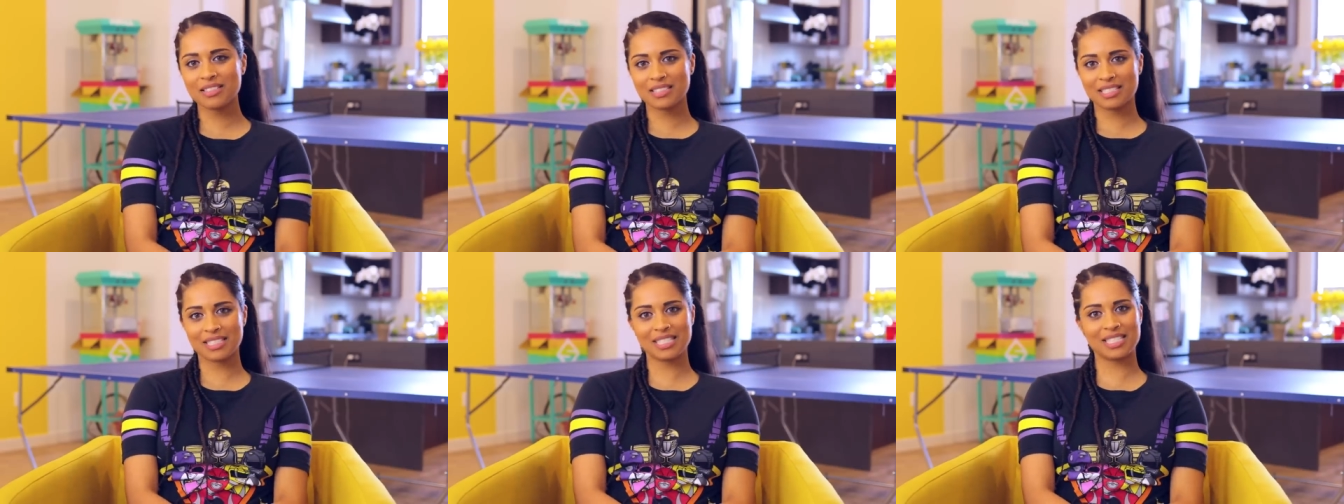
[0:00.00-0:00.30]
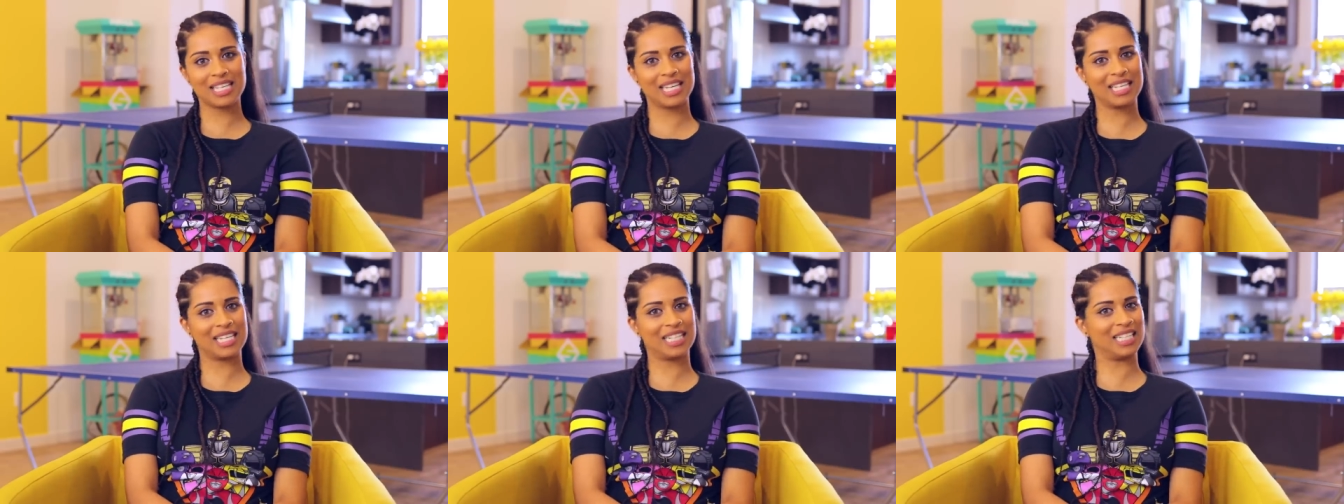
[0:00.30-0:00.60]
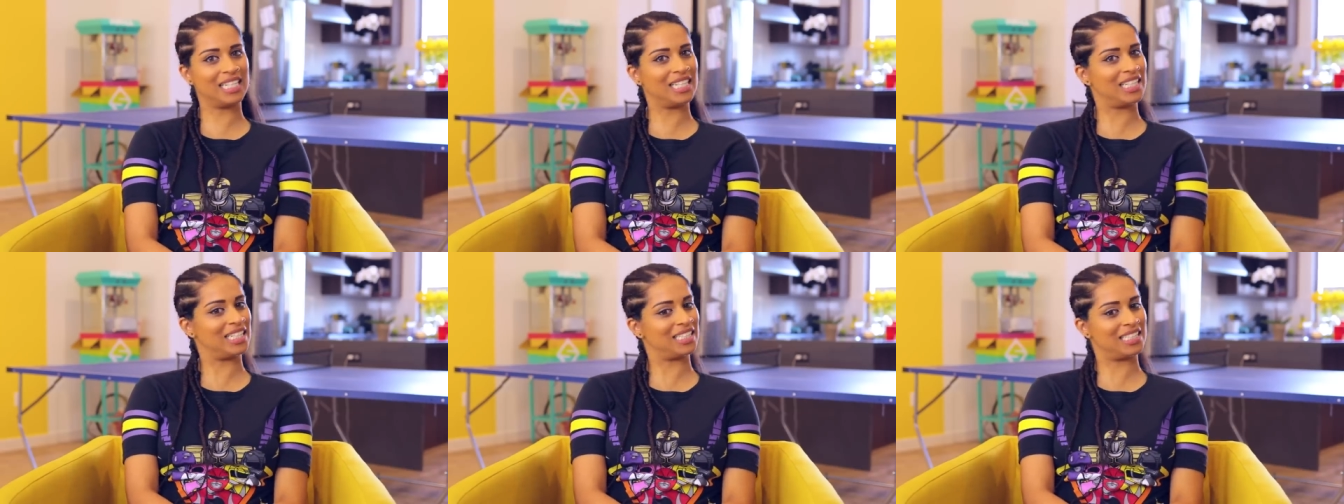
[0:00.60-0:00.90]
It's like
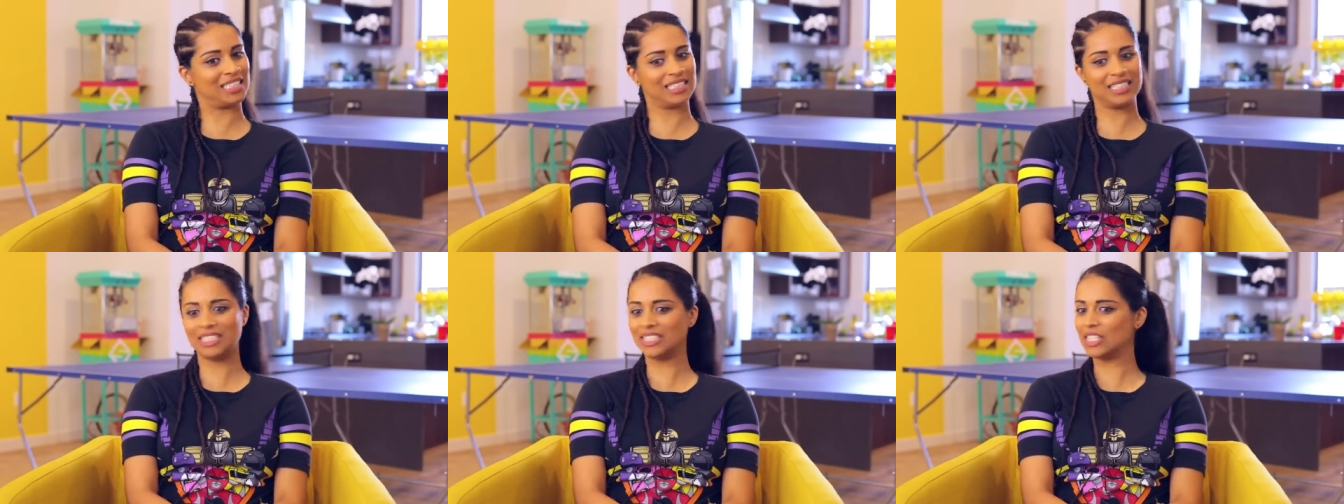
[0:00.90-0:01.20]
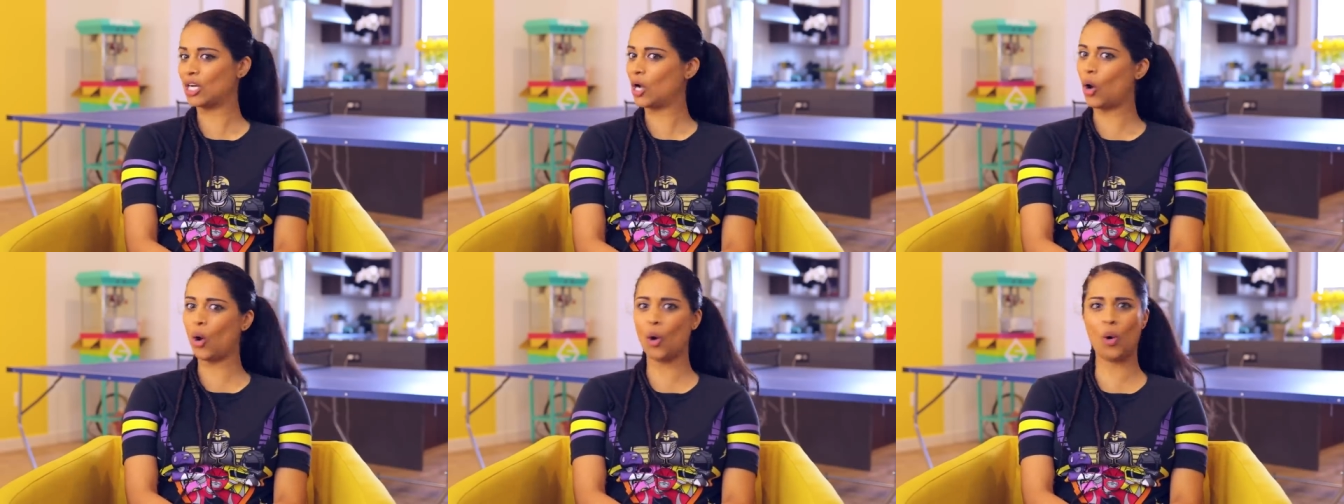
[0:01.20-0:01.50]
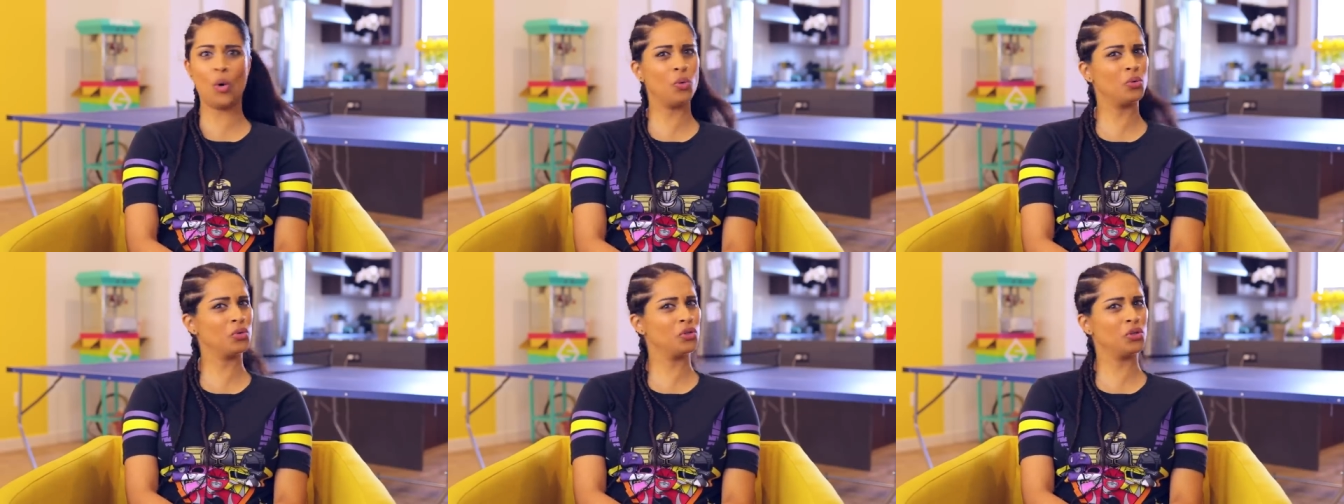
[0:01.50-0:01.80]
a
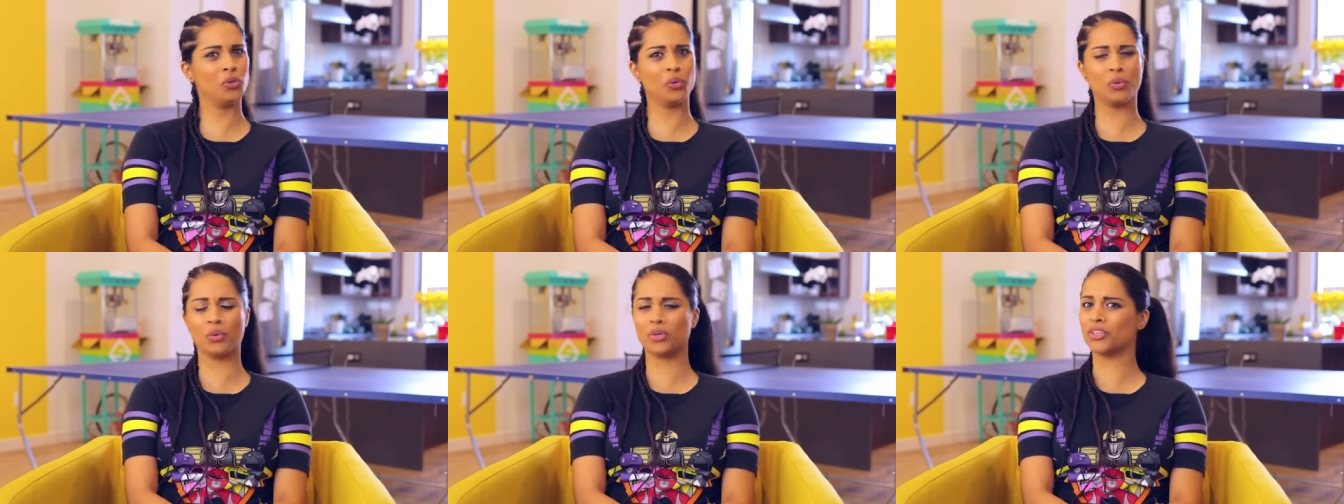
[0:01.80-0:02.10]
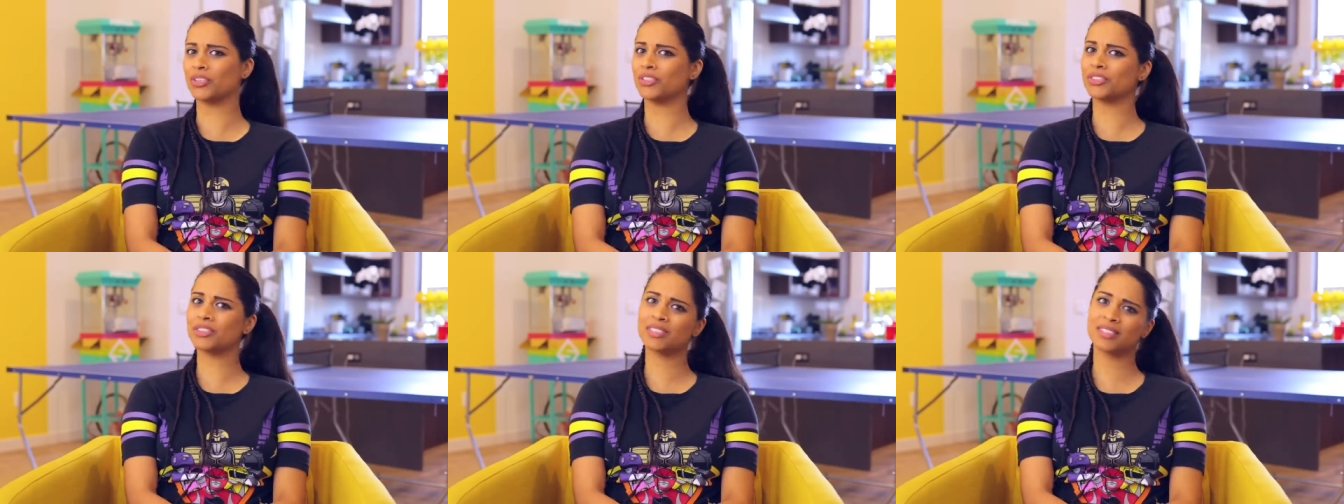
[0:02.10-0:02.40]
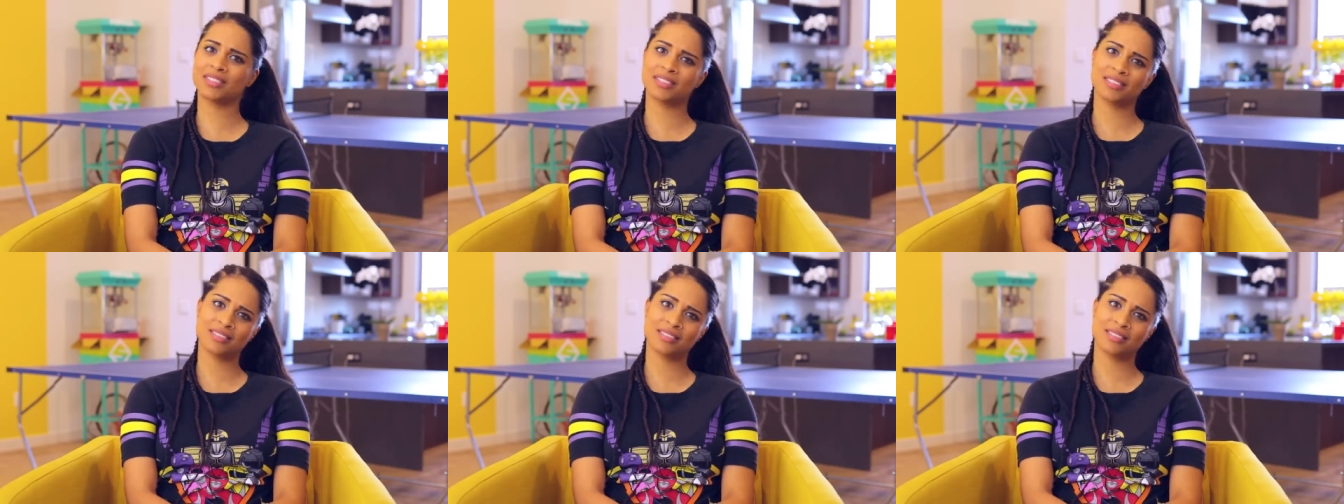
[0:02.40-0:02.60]
whole new world.